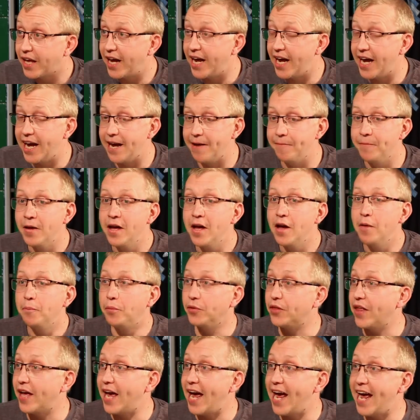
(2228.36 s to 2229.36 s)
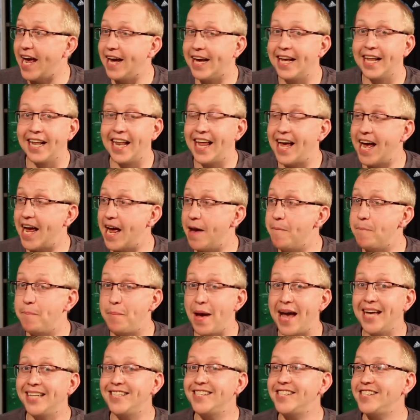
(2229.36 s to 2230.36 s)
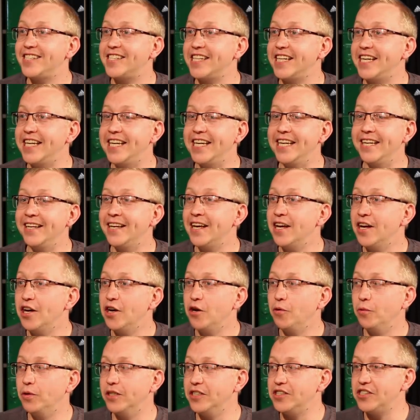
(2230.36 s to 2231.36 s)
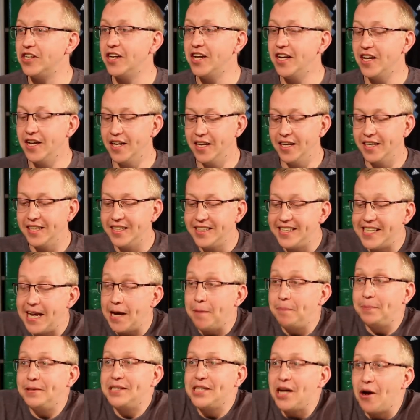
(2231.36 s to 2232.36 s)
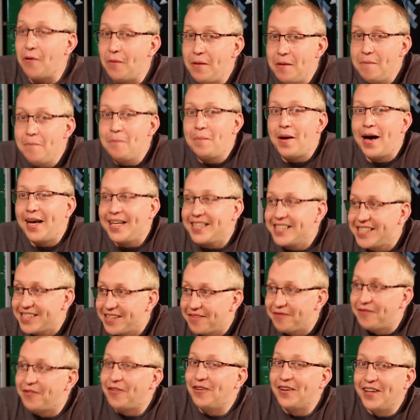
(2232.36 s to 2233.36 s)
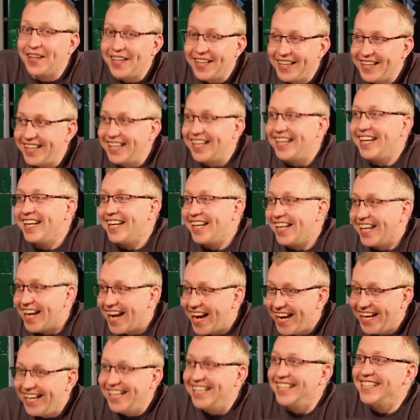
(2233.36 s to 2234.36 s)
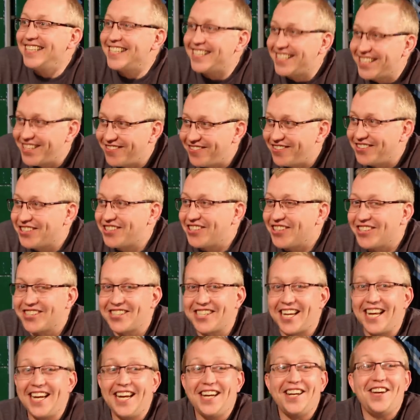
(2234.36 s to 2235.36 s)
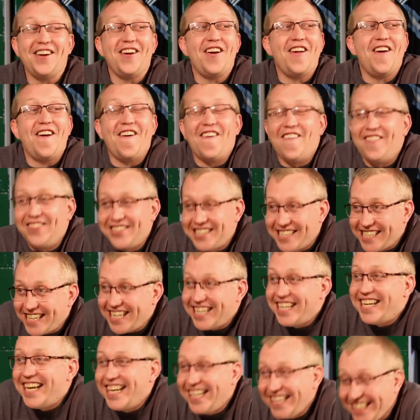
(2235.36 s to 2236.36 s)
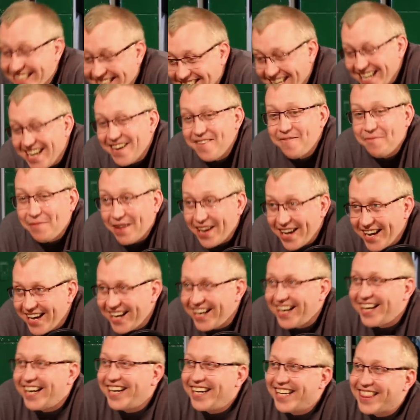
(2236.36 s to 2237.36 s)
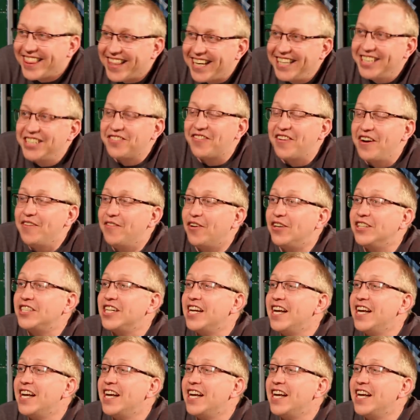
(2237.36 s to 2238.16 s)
Um, but her her best scene was tiptoeing past the fucking Cleganes. Yeah. She was just like, "No, see you later, bye, thanks very much."